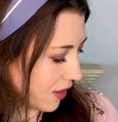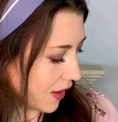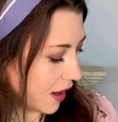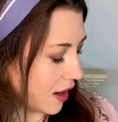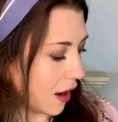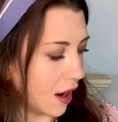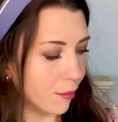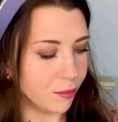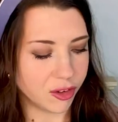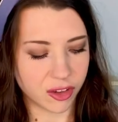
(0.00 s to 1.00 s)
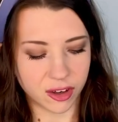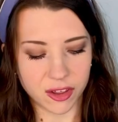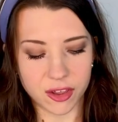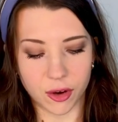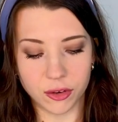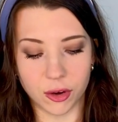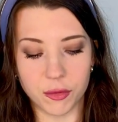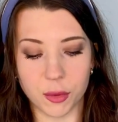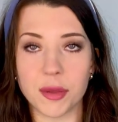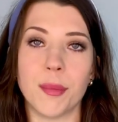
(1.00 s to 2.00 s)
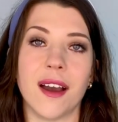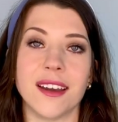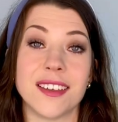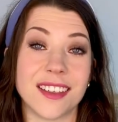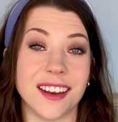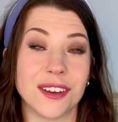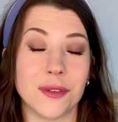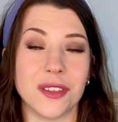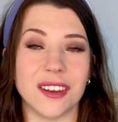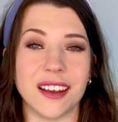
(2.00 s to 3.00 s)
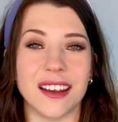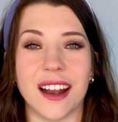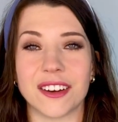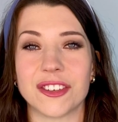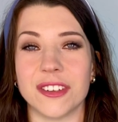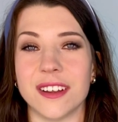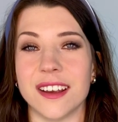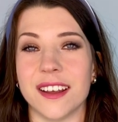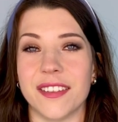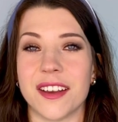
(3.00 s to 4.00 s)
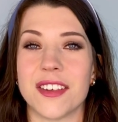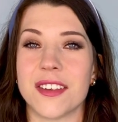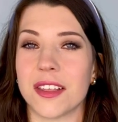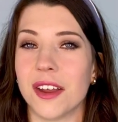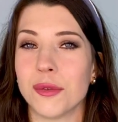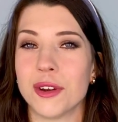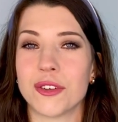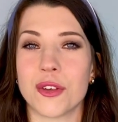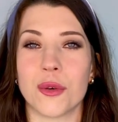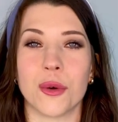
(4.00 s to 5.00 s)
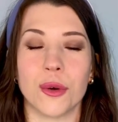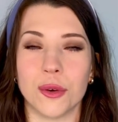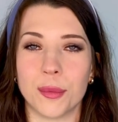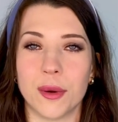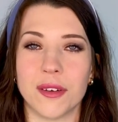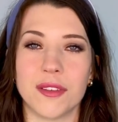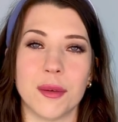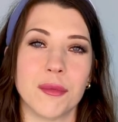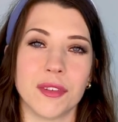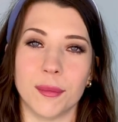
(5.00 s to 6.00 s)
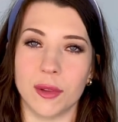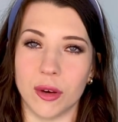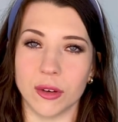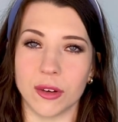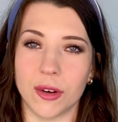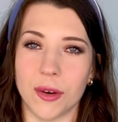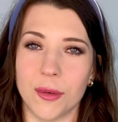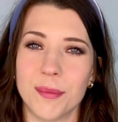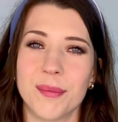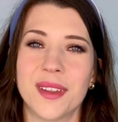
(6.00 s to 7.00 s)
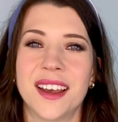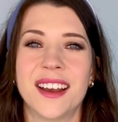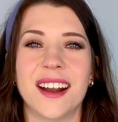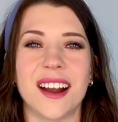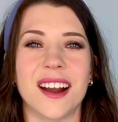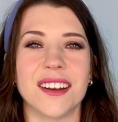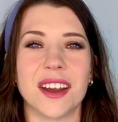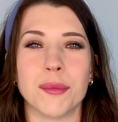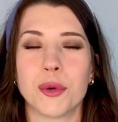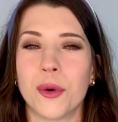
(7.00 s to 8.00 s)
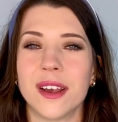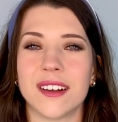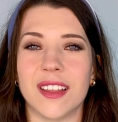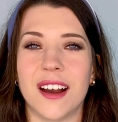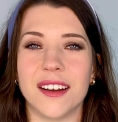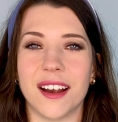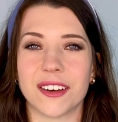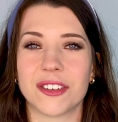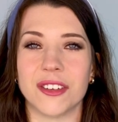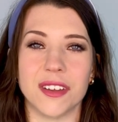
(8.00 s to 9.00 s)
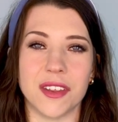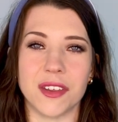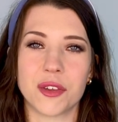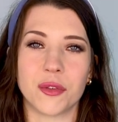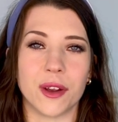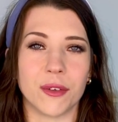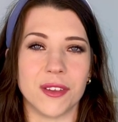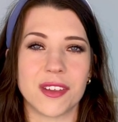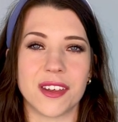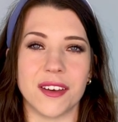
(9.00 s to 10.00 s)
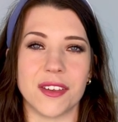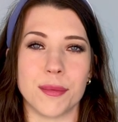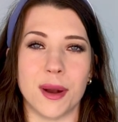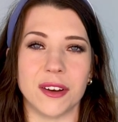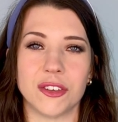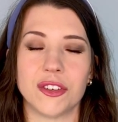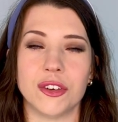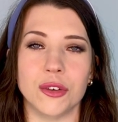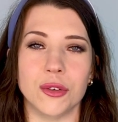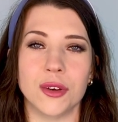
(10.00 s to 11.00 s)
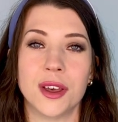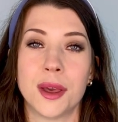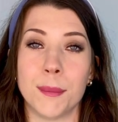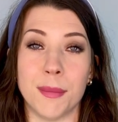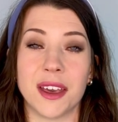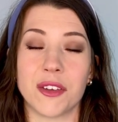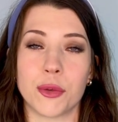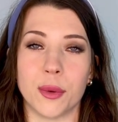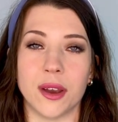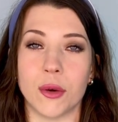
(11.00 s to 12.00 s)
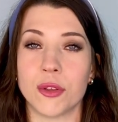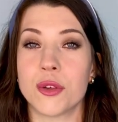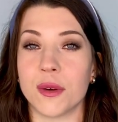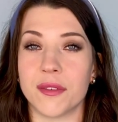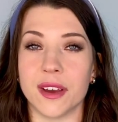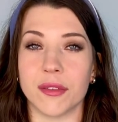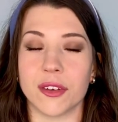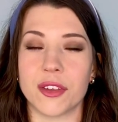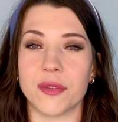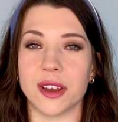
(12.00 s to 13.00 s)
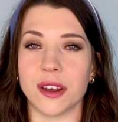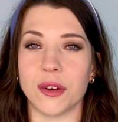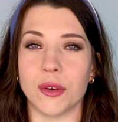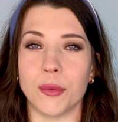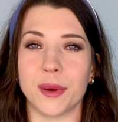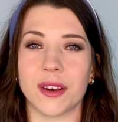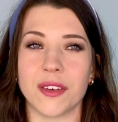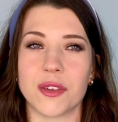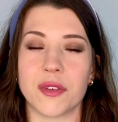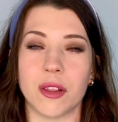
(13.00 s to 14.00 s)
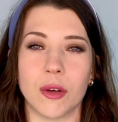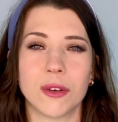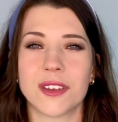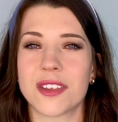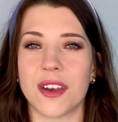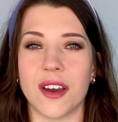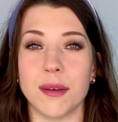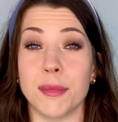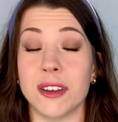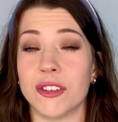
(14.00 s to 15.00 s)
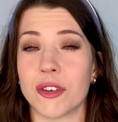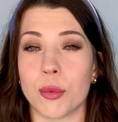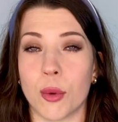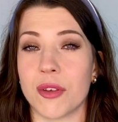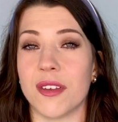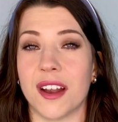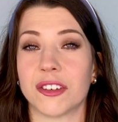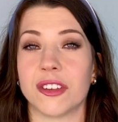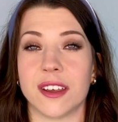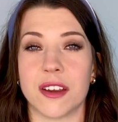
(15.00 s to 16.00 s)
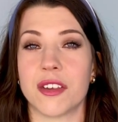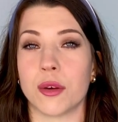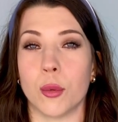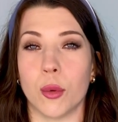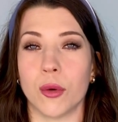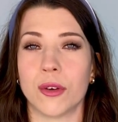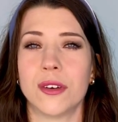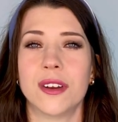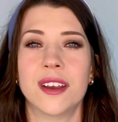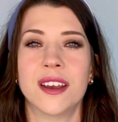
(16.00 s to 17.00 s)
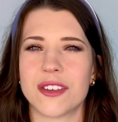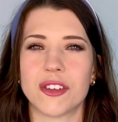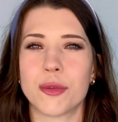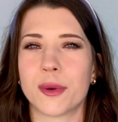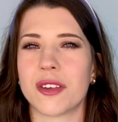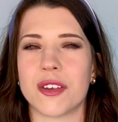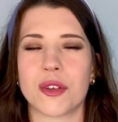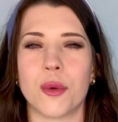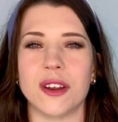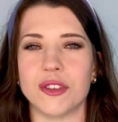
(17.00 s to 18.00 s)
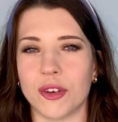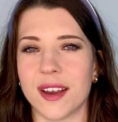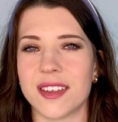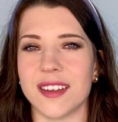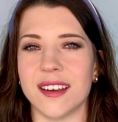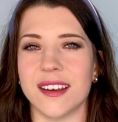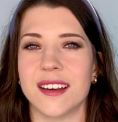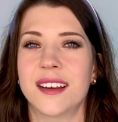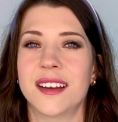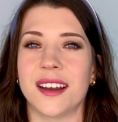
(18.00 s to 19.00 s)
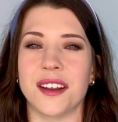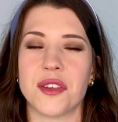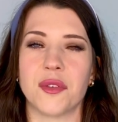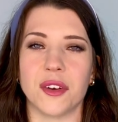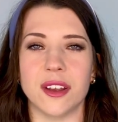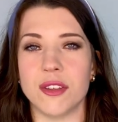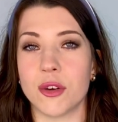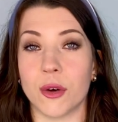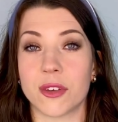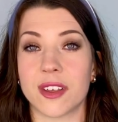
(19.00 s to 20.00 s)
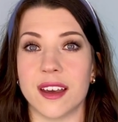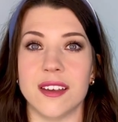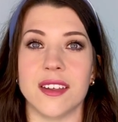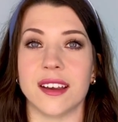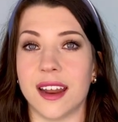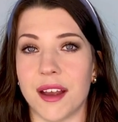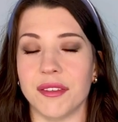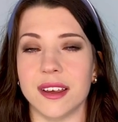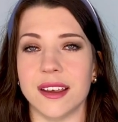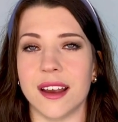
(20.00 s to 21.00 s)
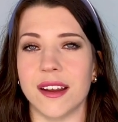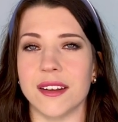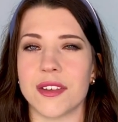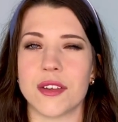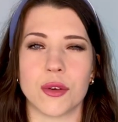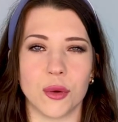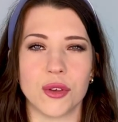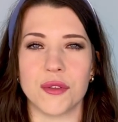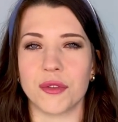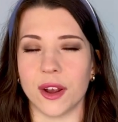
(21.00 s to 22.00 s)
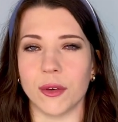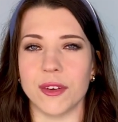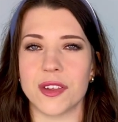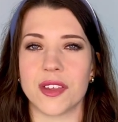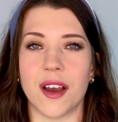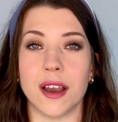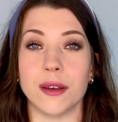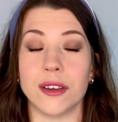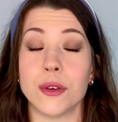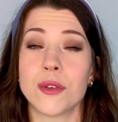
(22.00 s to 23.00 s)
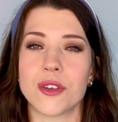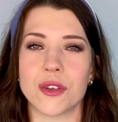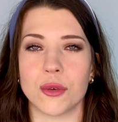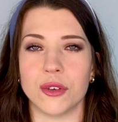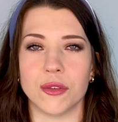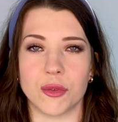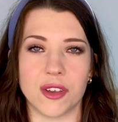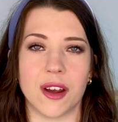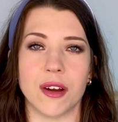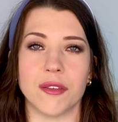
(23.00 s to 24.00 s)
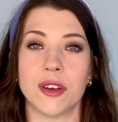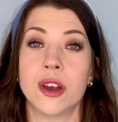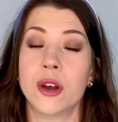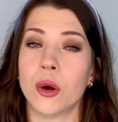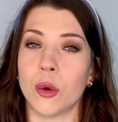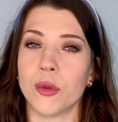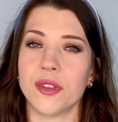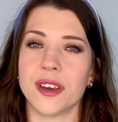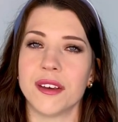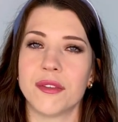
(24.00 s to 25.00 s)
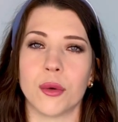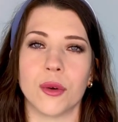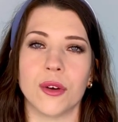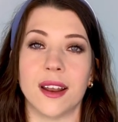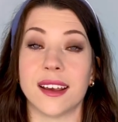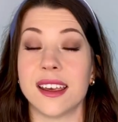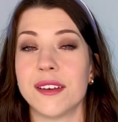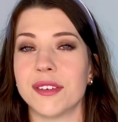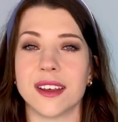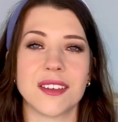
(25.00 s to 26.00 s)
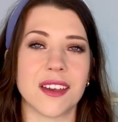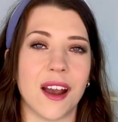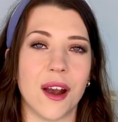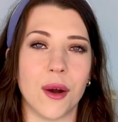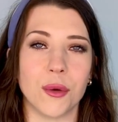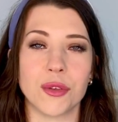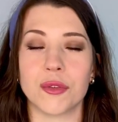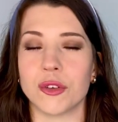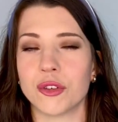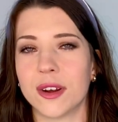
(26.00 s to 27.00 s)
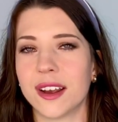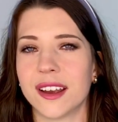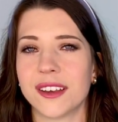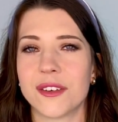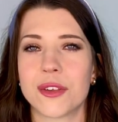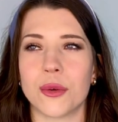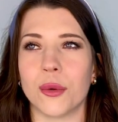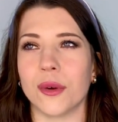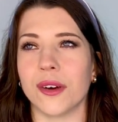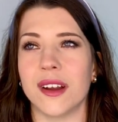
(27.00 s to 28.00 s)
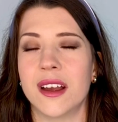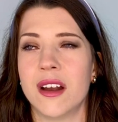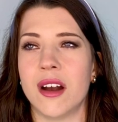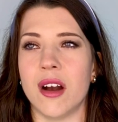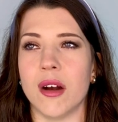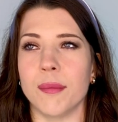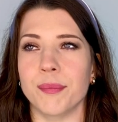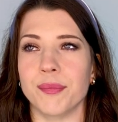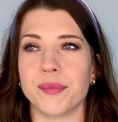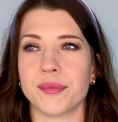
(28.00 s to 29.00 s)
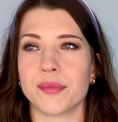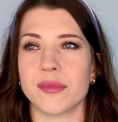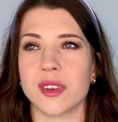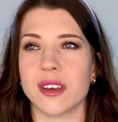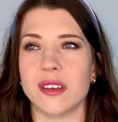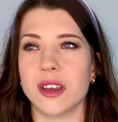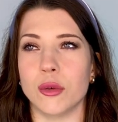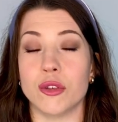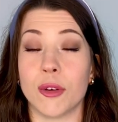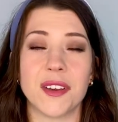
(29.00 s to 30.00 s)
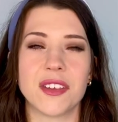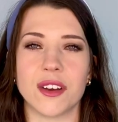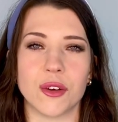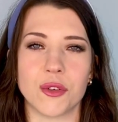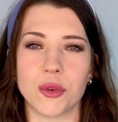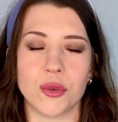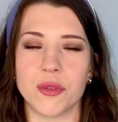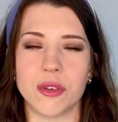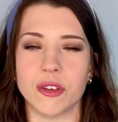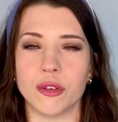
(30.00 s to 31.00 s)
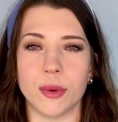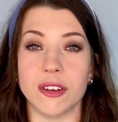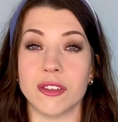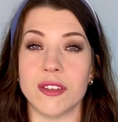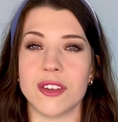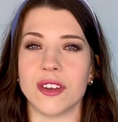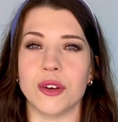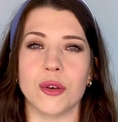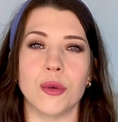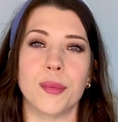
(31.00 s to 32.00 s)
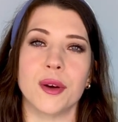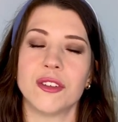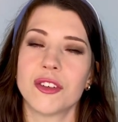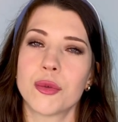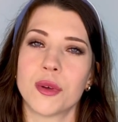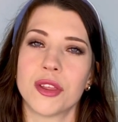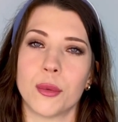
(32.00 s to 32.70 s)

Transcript: today I'm just going to start off with my scent of the day, actually, and that is Trésor Eau de Parfum from Lancôme. And I'm quite glad, actually, that this fragrance has managed to make its way onto a favourites video, because for the longest time it just wasn't actually getting worn, just because it's quite dressy and it's very intoxicating and heavy, and it's the sort of fragrance that I used to sort of reserve only for like evenings out for drinks or you know, dressier sort of situations, you know. But just with the